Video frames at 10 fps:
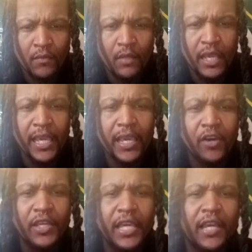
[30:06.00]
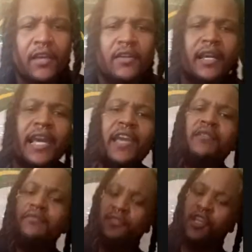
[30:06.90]
Hey, hell yeah.
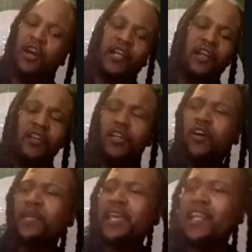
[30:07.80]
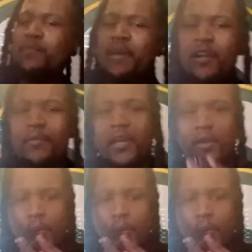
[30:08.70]
Hey, you already heard the homie Cali Packer, man.